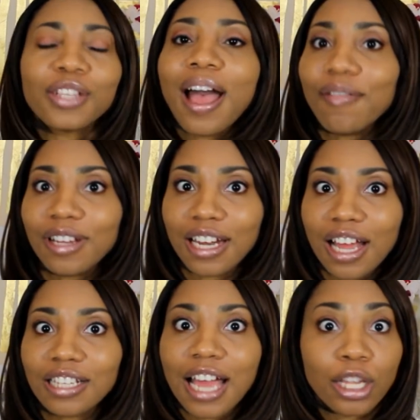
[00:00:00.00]
So I haven't
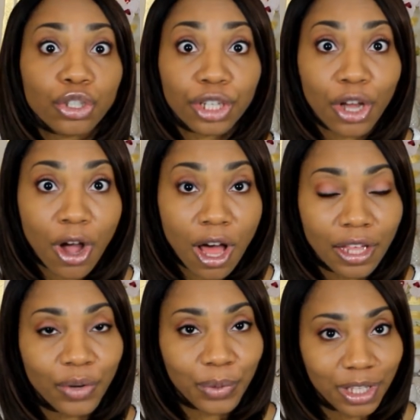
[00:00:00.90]
done a Dollar Tree haul
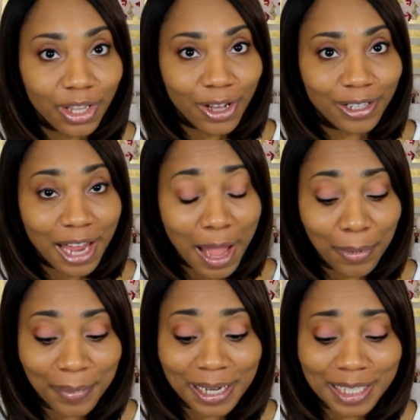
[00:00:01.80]
in a really long
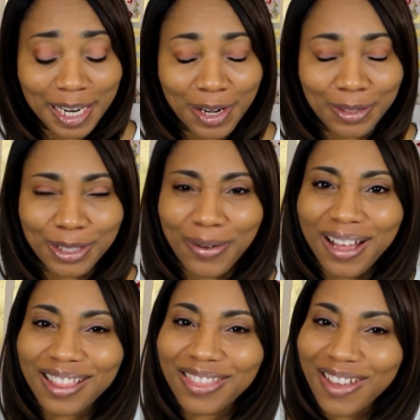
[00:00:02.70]
time on my channel, so
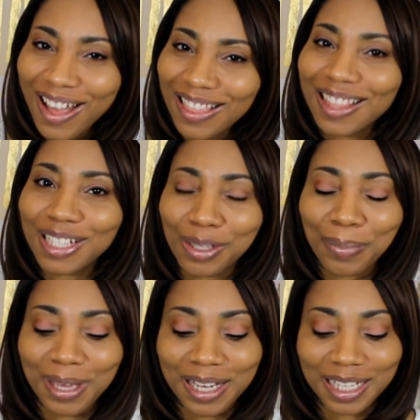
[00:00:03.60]
I thought that this
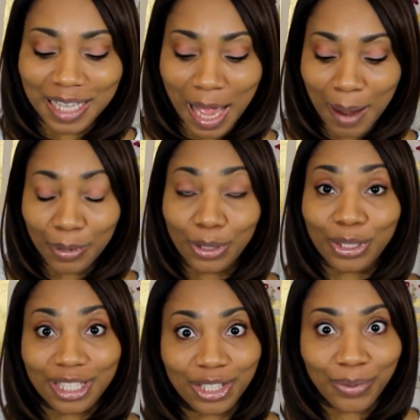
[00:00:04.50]
would be a good time to
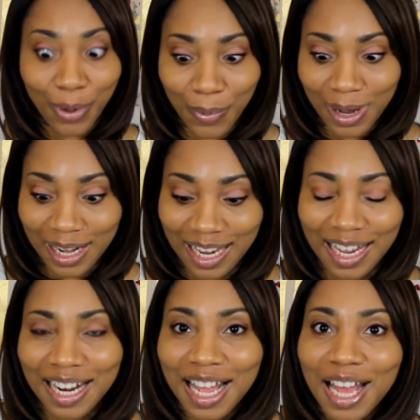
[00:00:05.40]
just throw one
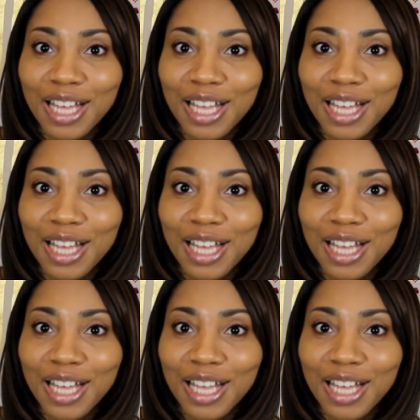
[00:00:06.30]
in.